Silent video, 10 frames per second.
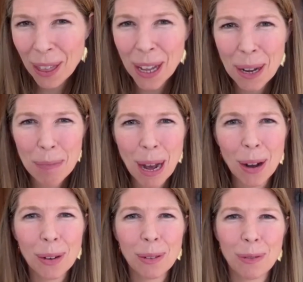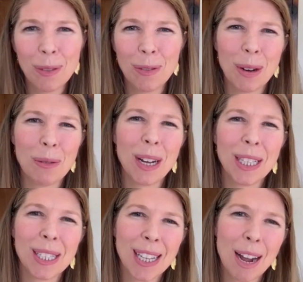think about you know
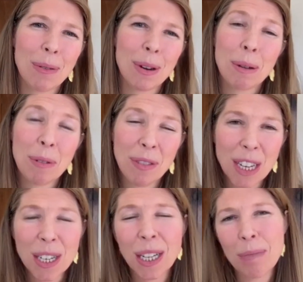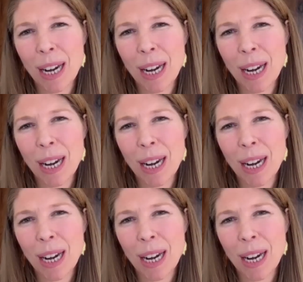what how are we doing professionally